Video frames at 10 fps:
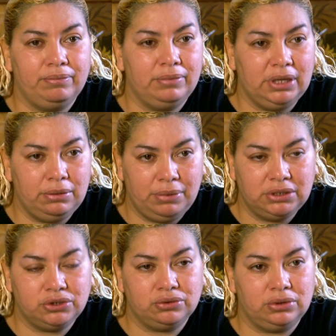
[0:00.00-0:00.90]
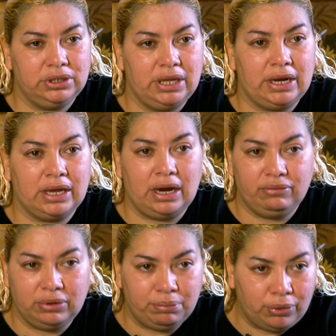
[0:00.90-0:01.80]
He made sure that I
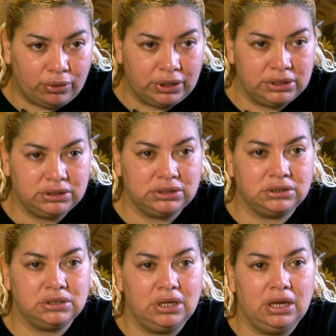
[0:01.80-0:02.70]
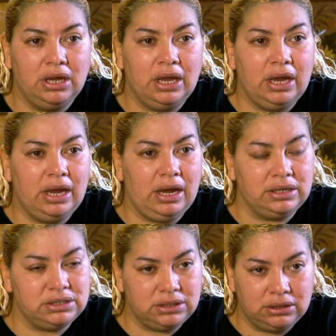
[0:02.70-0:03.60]
got reports. I
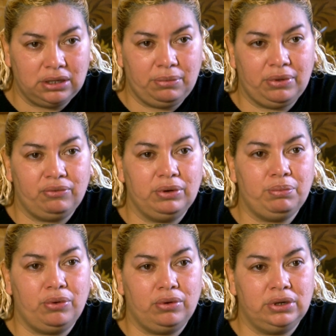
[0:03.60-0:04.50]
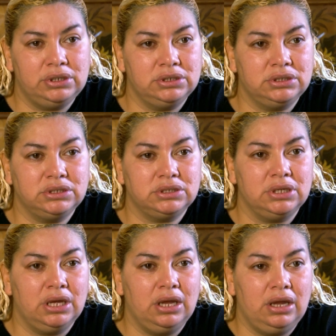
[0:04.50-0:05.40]
sent him the reports,
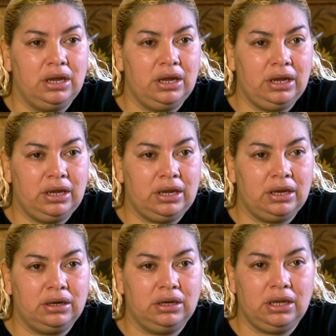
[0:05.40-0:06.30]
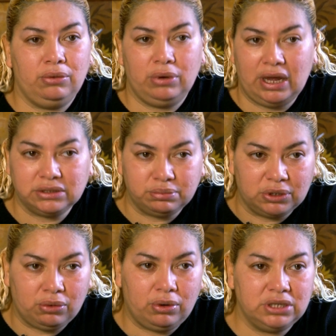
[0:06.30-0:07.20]
and he would ask me
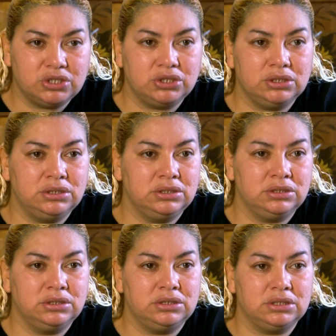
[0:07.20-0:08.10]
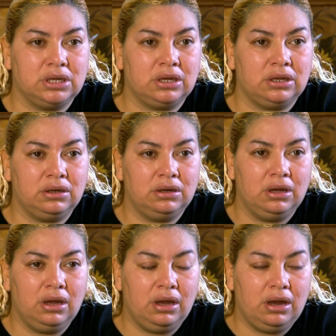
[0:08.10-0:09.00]
questions and
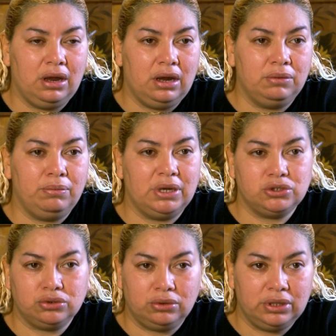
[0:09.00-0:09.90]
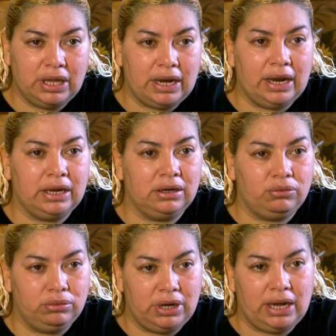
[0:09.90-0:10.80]
make sure that I
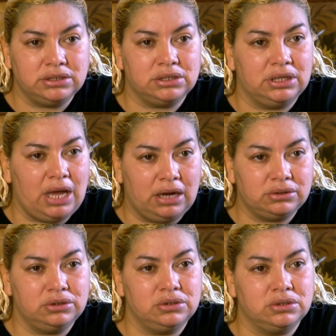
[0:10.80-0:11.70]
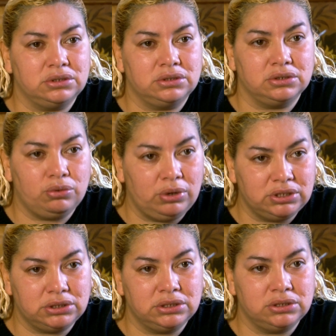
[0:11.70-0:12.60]
would ask the doctors the
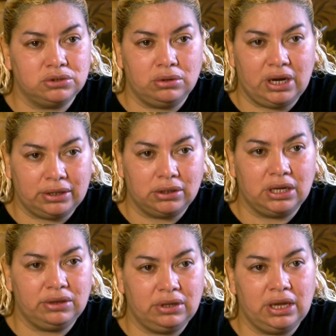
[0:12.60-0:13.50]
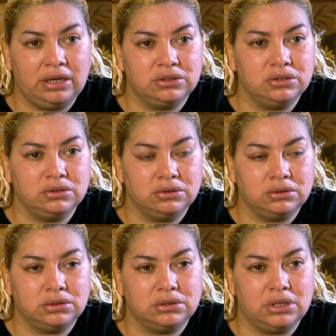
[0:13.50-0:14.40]
questions so I could get the
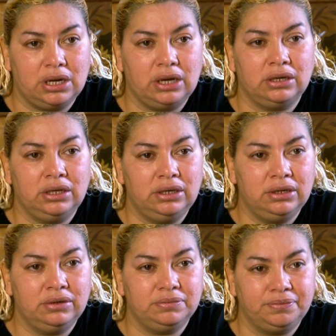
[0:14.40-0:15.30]
answers that I needed.